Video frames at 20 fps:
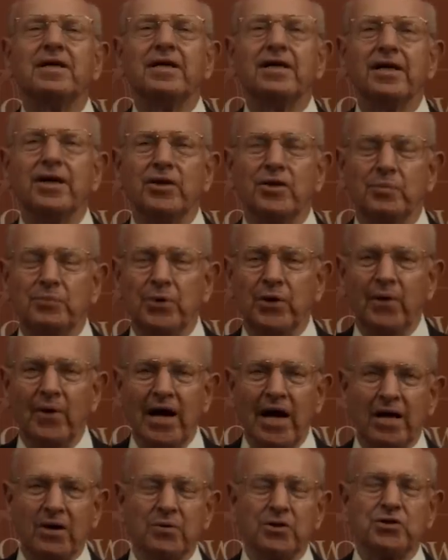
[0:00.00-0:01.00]
in the
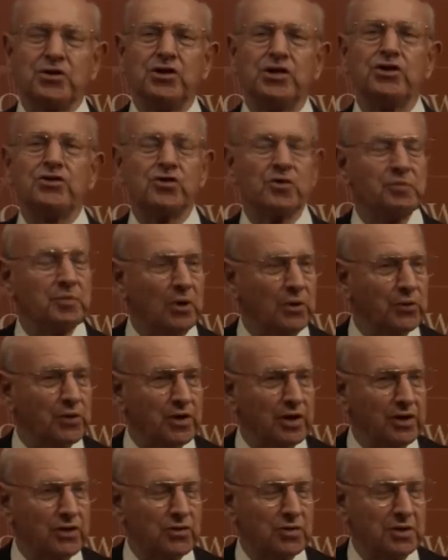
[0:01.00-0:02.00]
bureaucracies of both
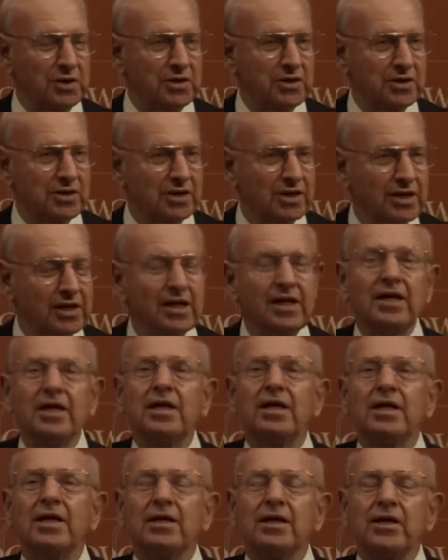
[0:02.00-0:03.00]
countries.
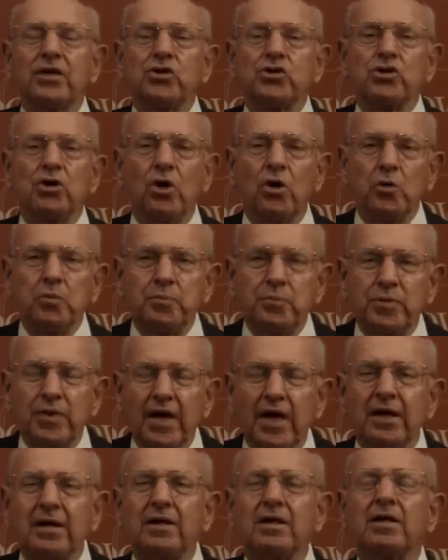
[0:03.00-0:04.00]
Let us hope
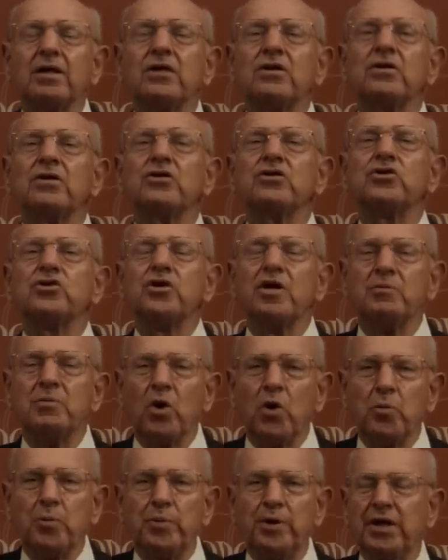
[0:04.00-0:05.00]
that some
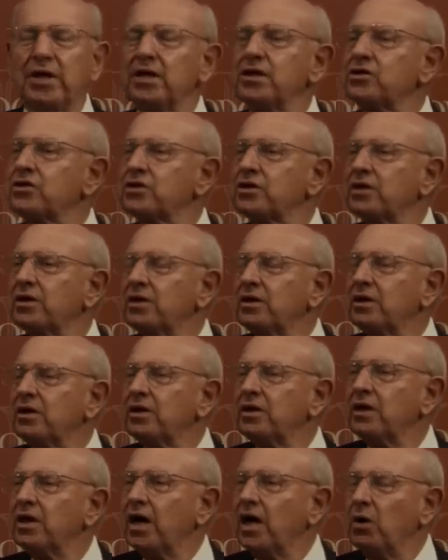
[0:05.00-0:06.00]
openings
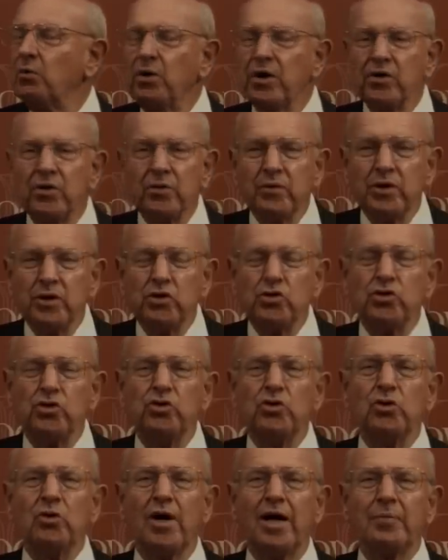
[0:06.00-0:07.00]
uh, whether it is a
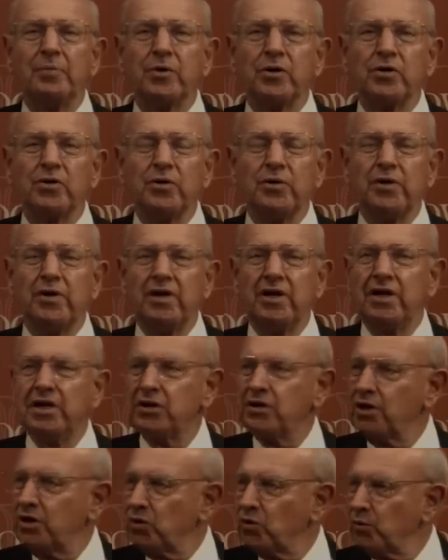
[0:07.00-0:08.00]
new opportunity to
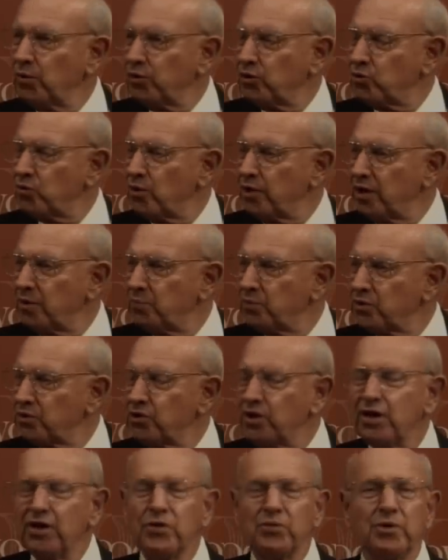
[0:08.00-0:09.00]
deal with
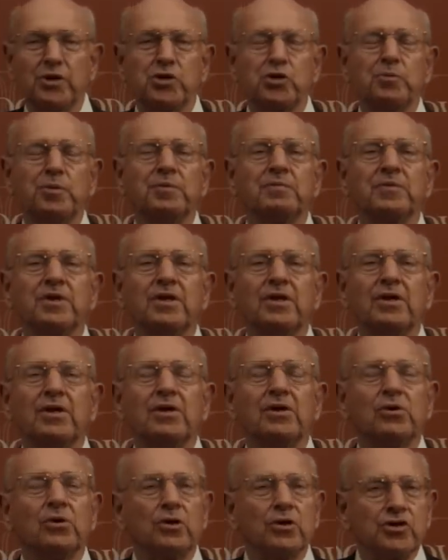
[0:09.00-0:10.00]
20% enrichment
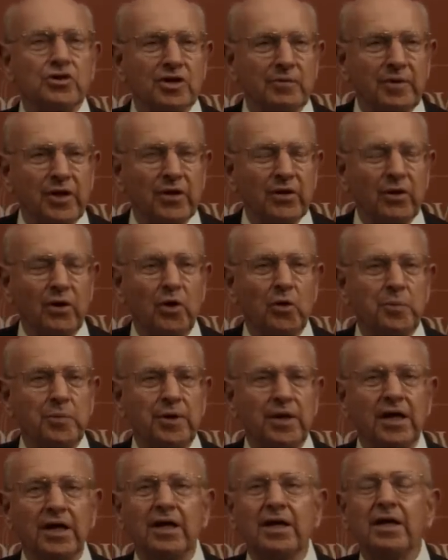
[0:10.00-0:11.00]
or some other
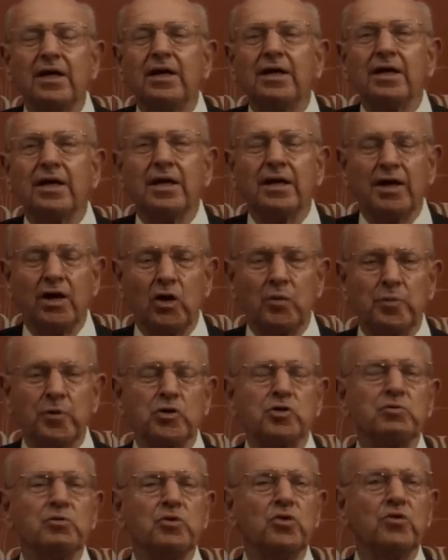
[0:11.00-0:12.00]
opening can help
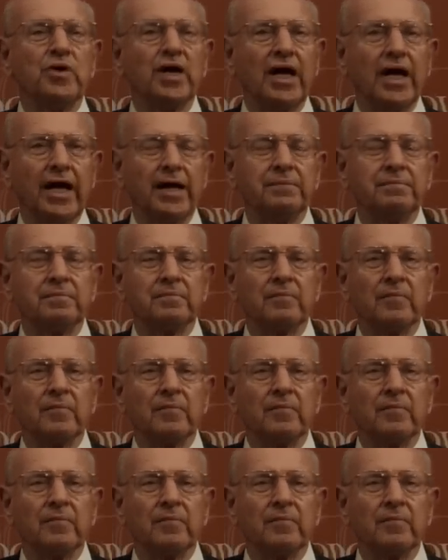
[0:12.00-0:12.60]
us move ahead.